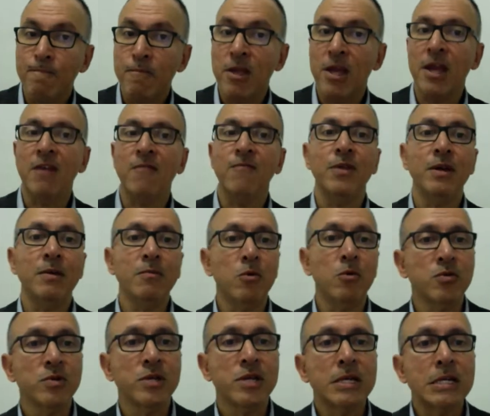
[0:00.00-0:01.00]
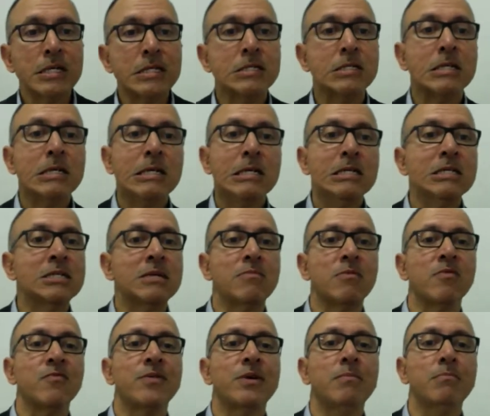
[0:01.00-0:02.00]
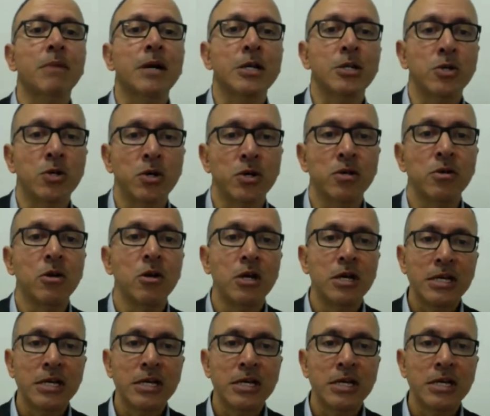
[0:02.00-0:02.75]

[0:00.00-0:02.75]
have them on their list. Some of them might not.